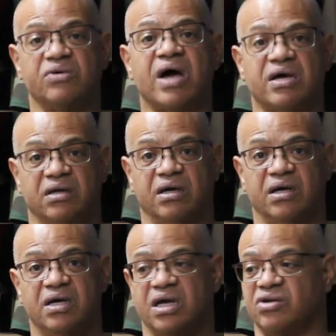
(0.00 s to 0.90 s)
do it.
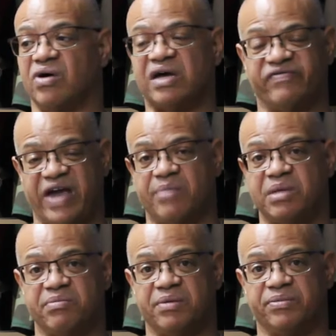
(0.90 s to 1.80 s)
And you'll have
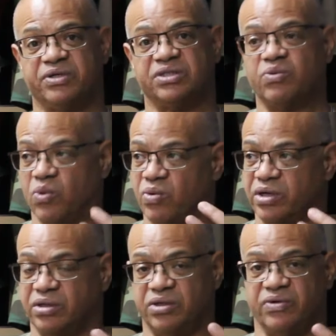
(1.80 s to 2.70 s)
family members that
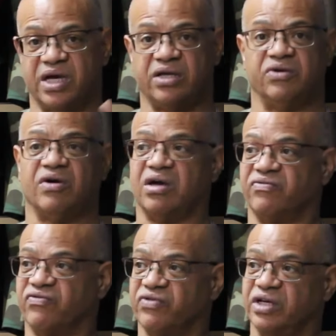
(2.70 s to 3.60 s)
want to do that. You'll
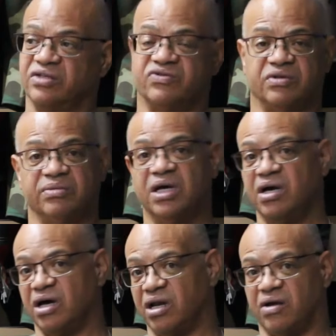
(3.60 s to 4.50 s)
have friends from
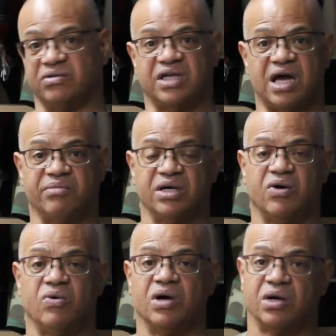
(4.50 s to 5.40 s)
a long time
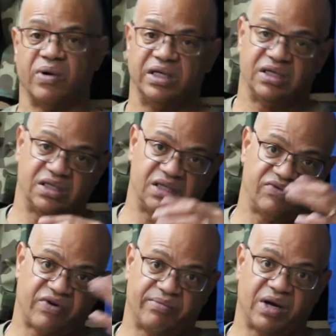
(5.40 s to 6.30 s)
ago or acquaintances
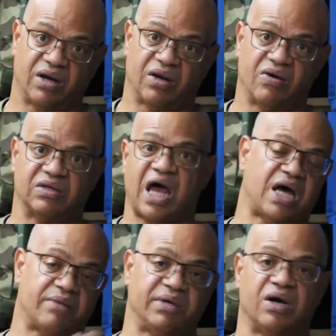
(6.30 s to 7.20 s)
from a long
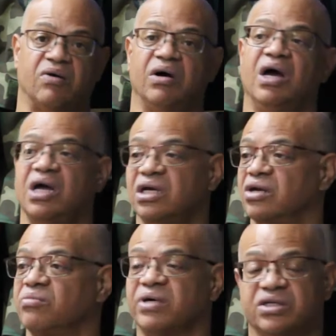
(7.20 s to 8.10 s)
time ago,
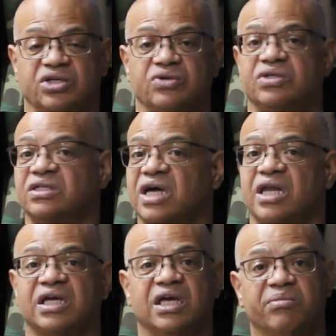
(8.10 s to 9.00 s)
you know, but you just
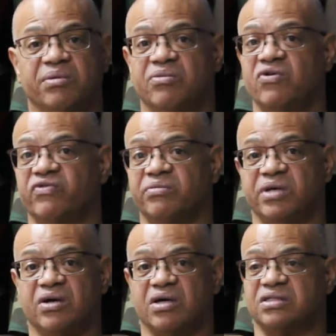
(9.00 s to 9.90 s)
got to keep it moving
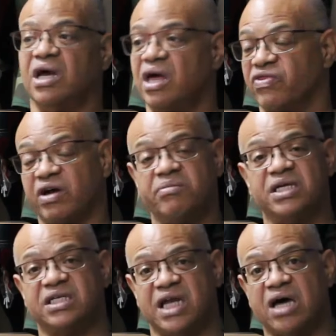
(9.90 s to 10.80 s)
because they're
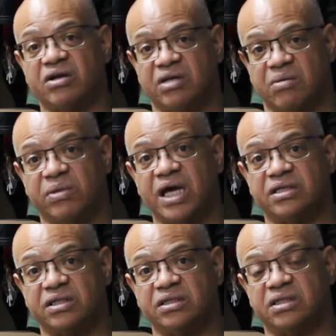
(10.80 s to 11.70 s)
missing out on their
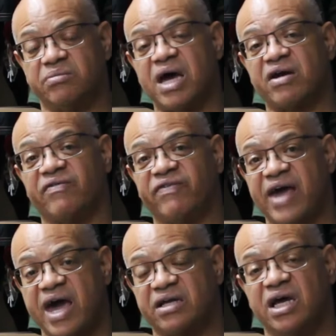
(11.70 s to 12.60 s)
blessings. And matter of
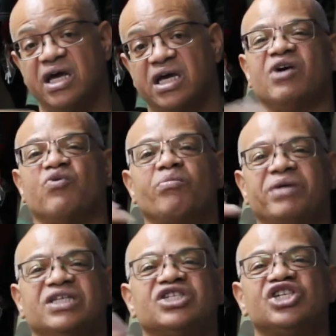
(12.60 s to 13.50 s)
fact, it will
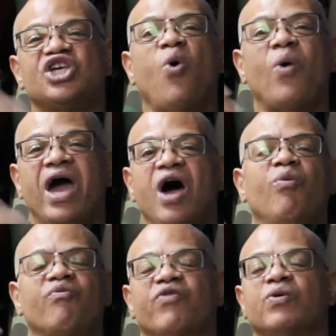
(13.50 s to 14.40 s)
be so
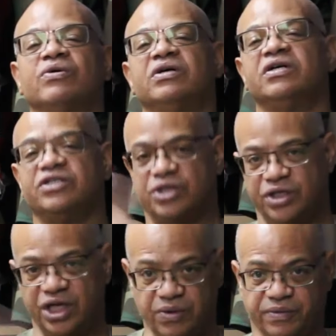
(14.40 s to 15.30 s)
helpful to
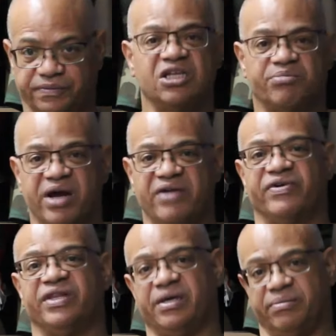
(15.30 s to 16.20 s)
you to pray
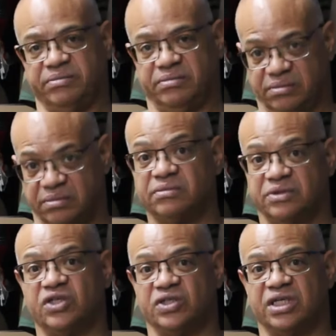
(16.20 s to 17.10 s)
for them.
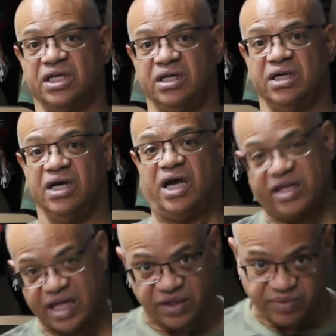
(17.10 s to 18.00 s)
You see?
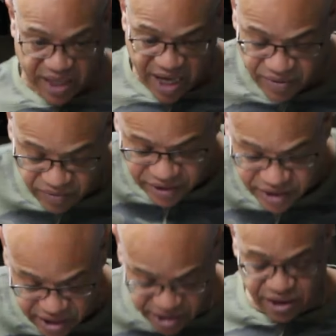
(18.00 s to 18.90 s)
And that's what God
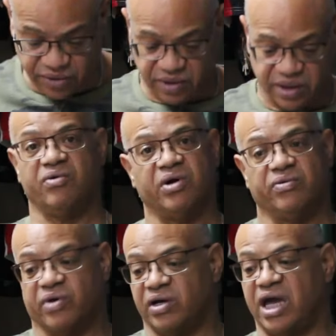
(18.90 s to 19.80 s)
wants us to do. We're
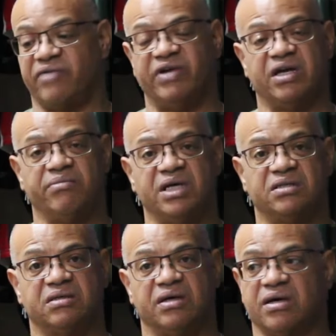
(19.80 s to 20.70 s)
going to have
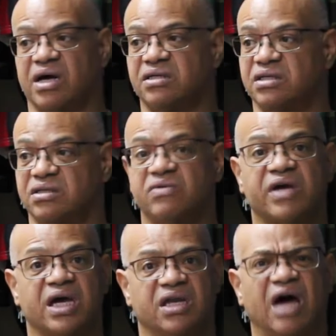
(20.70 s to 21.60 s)
enemies, and God says,
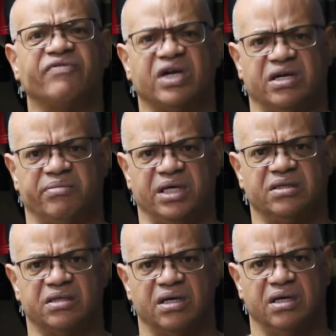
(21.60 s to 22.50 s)
okay, love your enemies.